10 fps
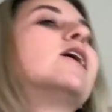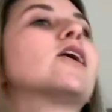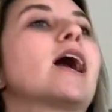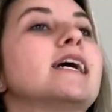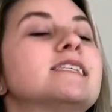
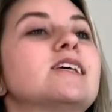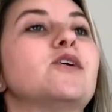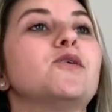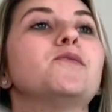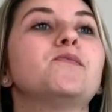okay,
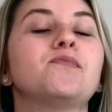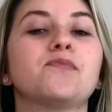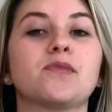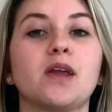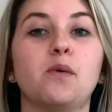so
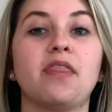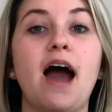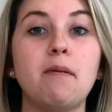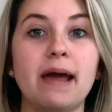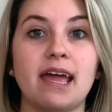
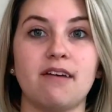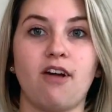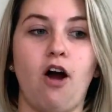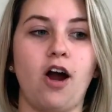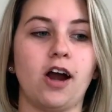without my
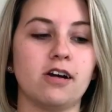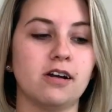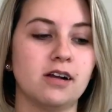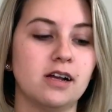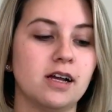gift
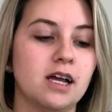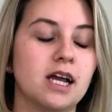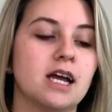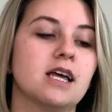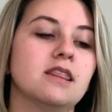card,
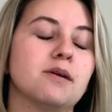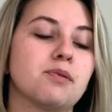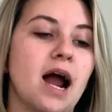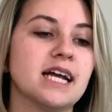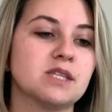the
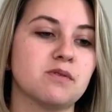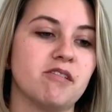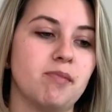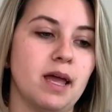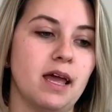price would
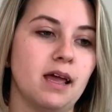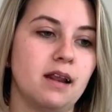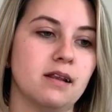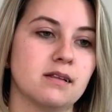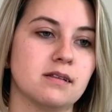have
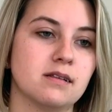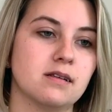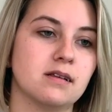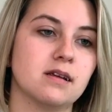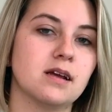been,
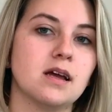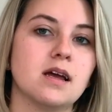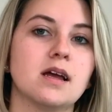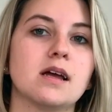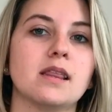
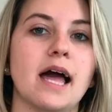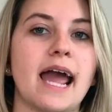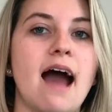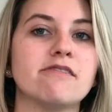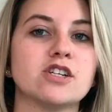like
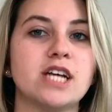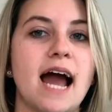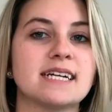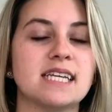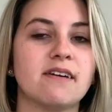after
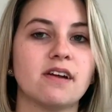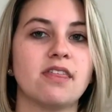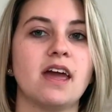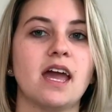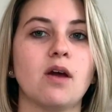tax and
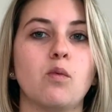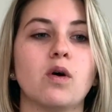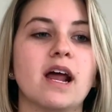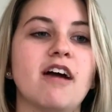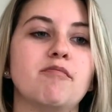everything,
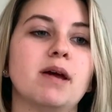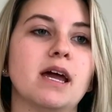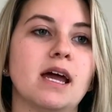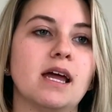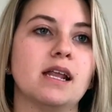would have
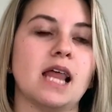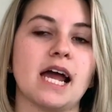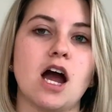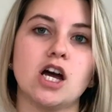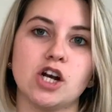been
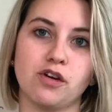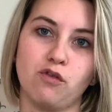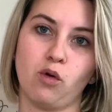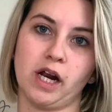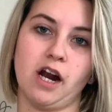like
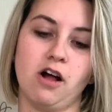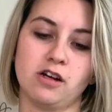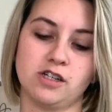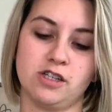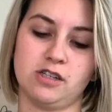
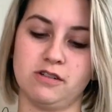$140,